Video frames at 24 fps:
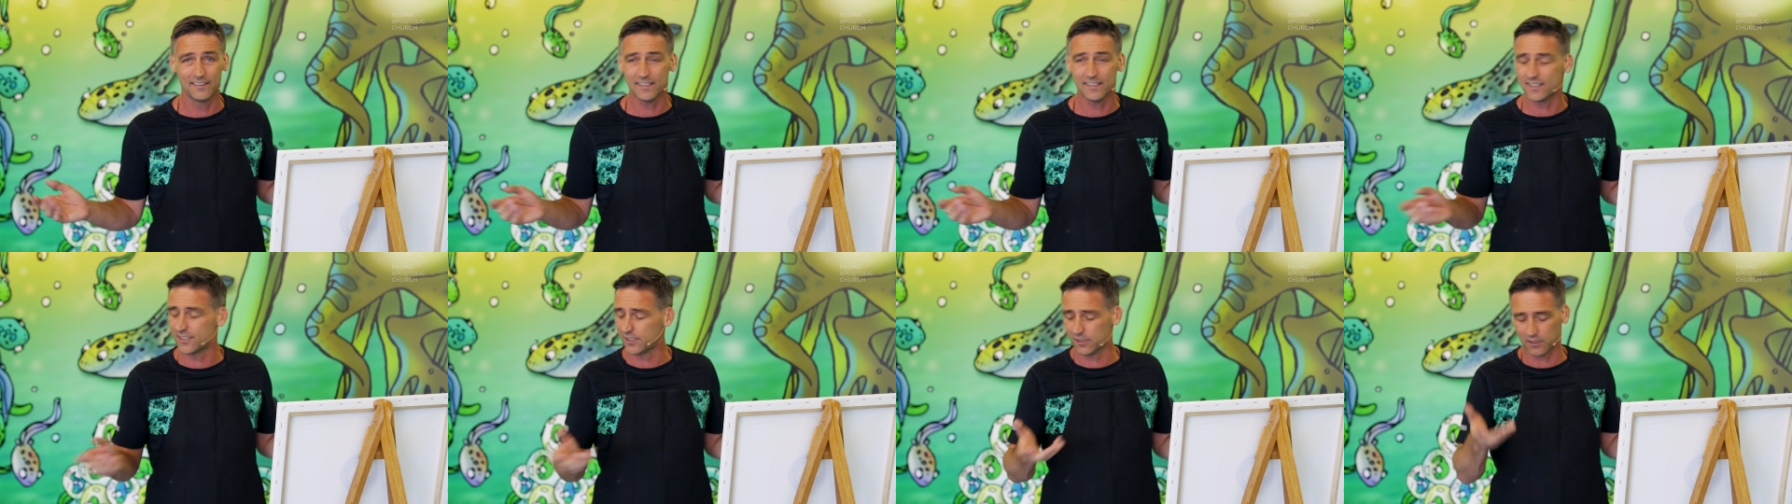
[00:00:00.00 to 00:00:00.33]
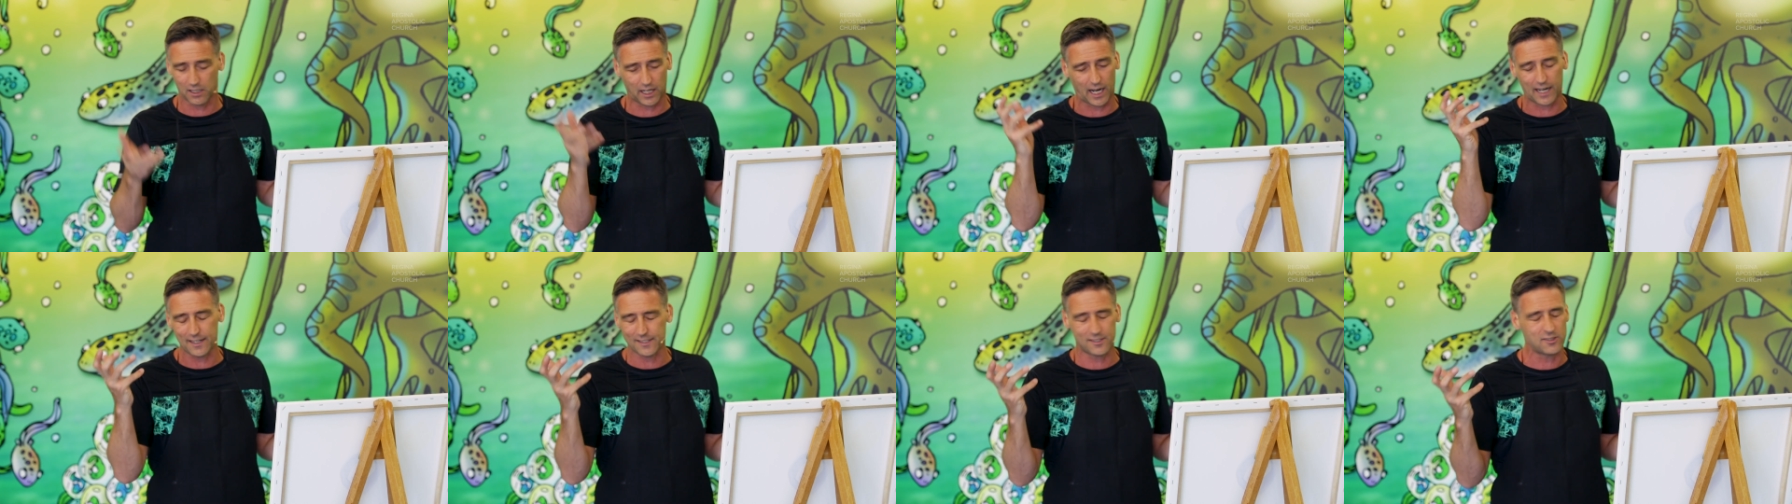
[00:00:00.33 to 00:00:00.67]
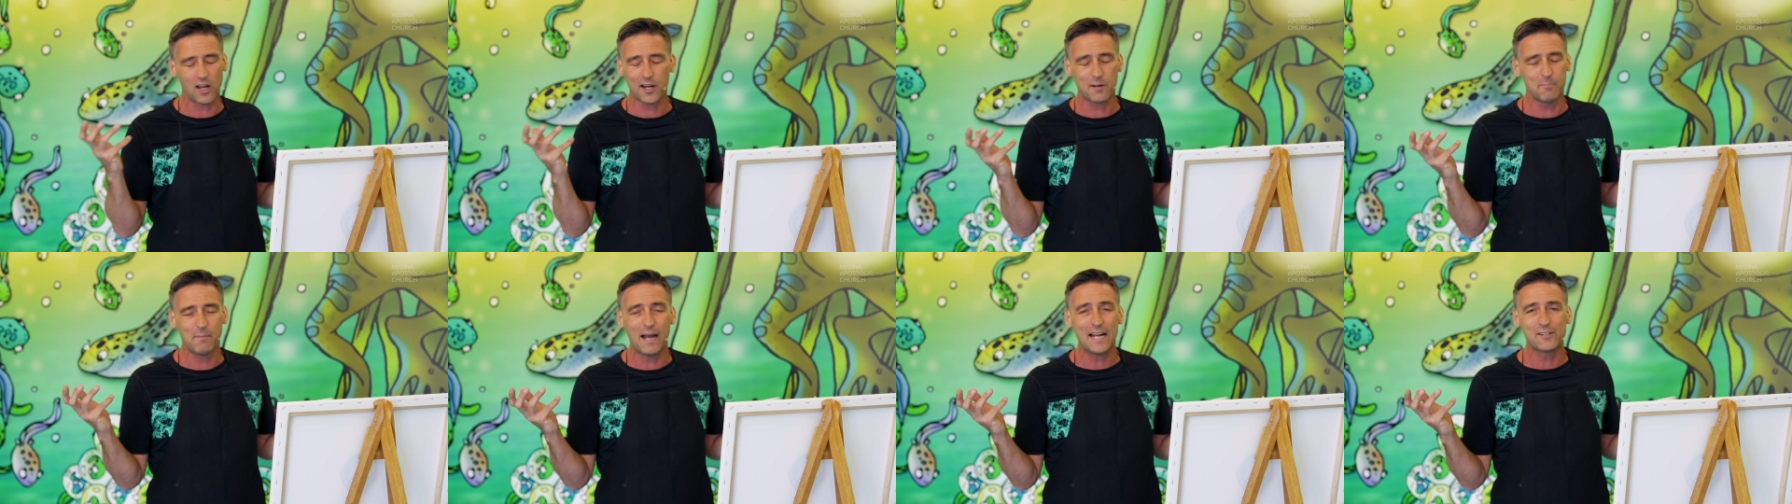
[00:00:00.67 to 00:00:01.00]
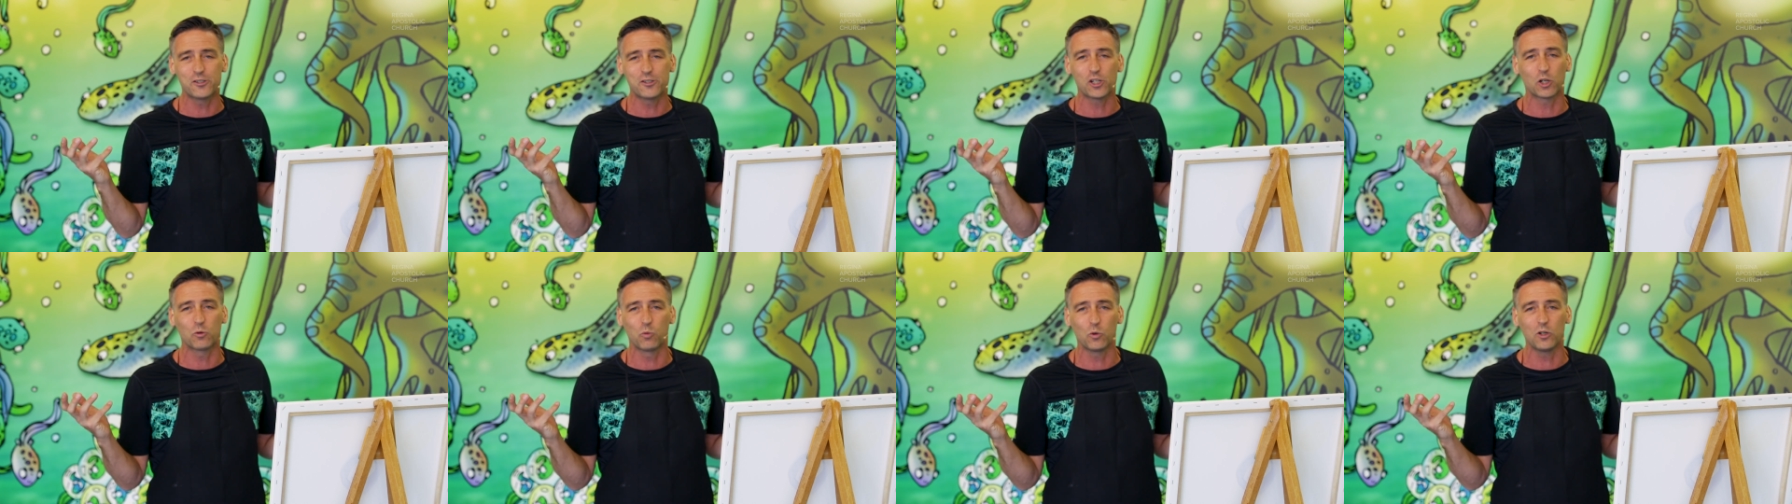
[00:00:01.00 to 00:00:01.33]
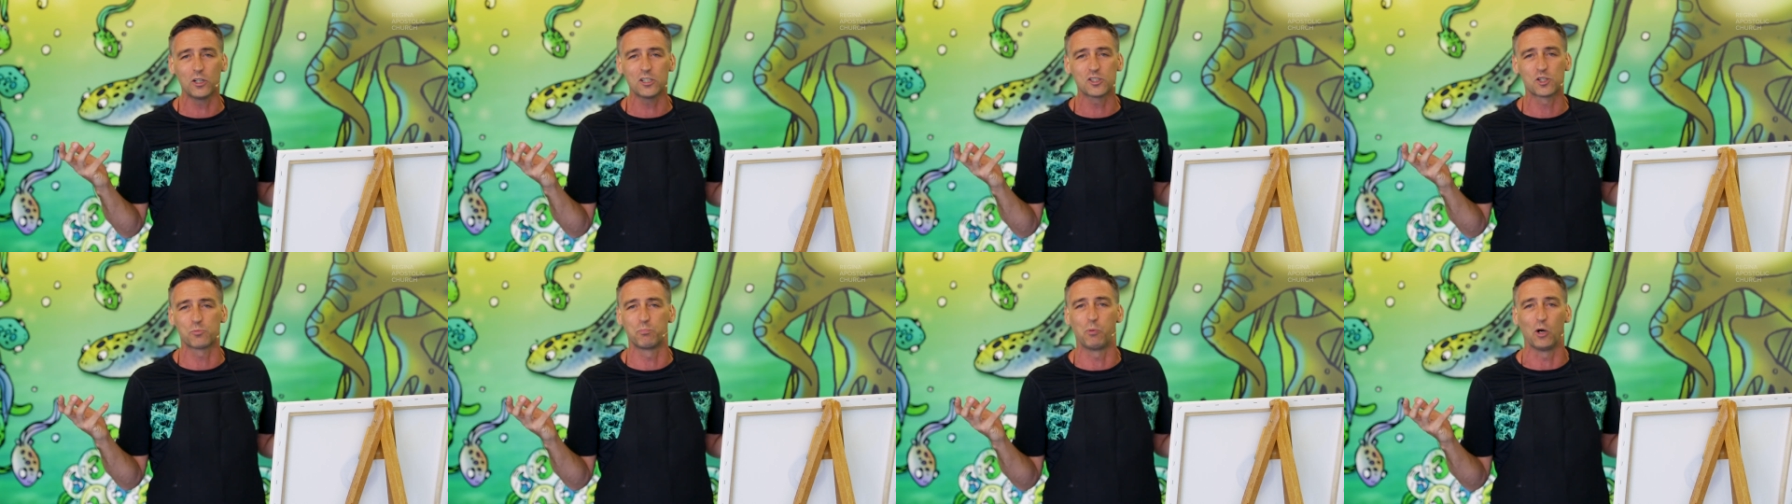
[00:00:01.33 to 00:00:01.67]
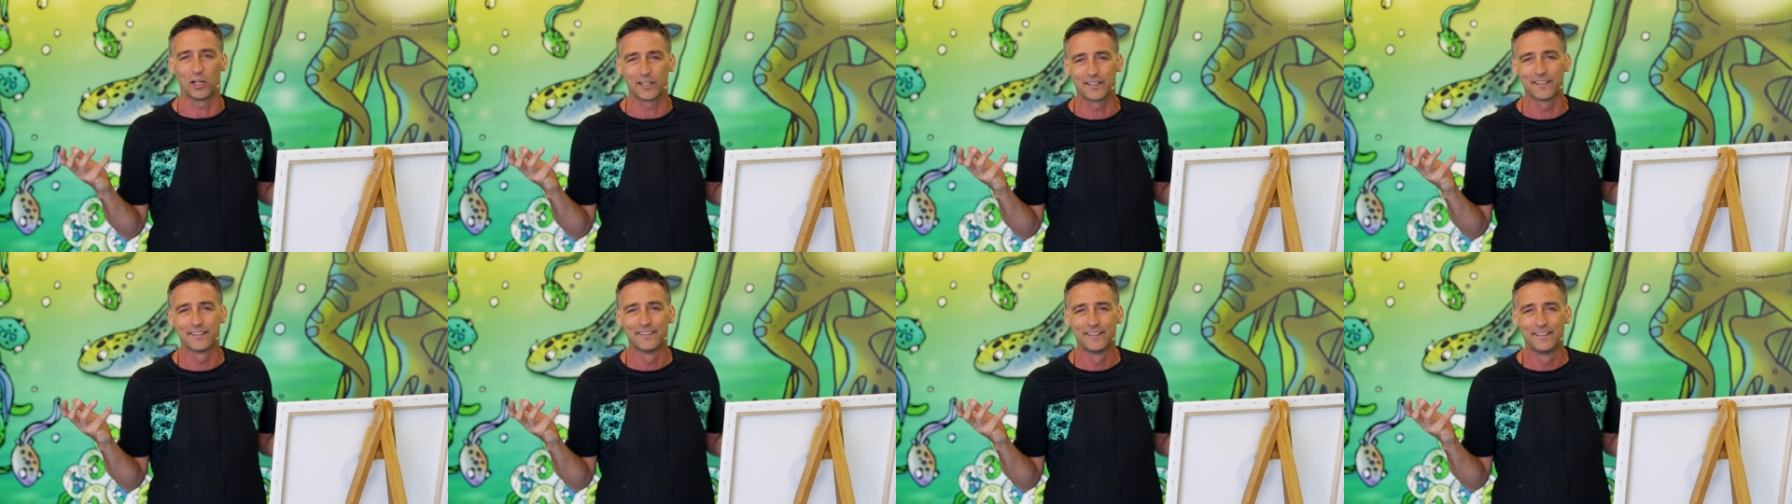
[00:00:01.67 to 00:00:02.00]
It's, it's not a magic words
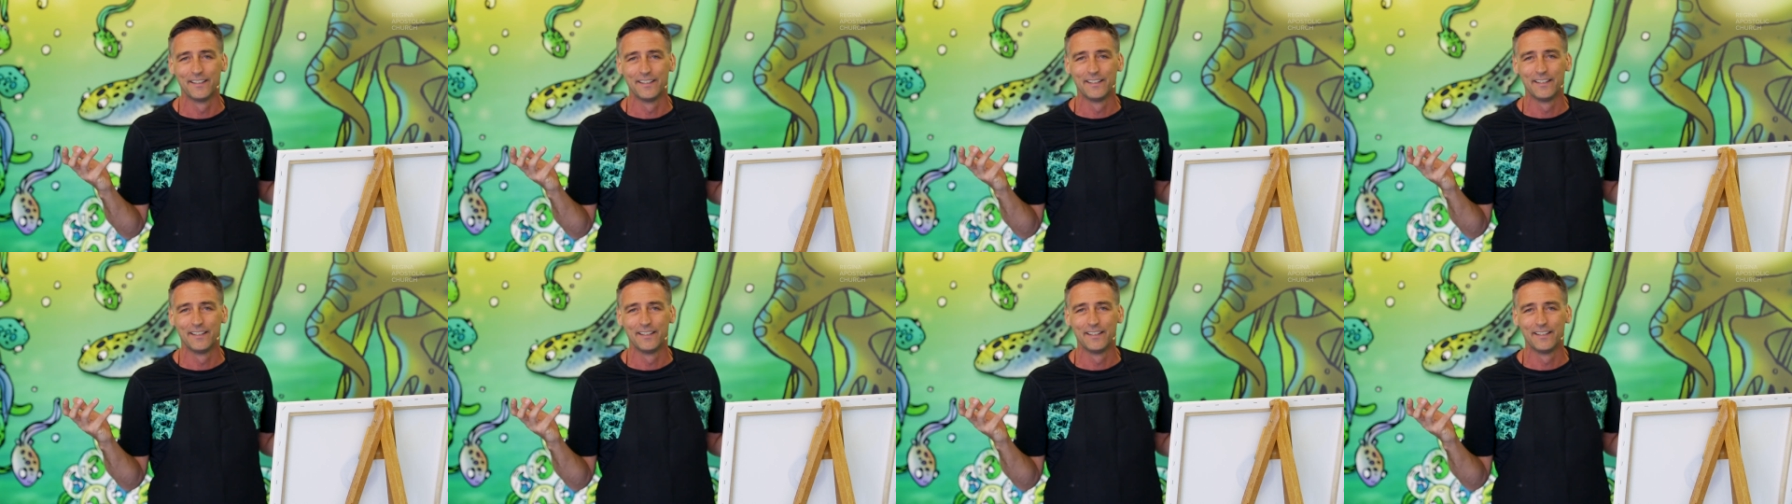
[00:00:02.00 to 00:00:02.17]
book,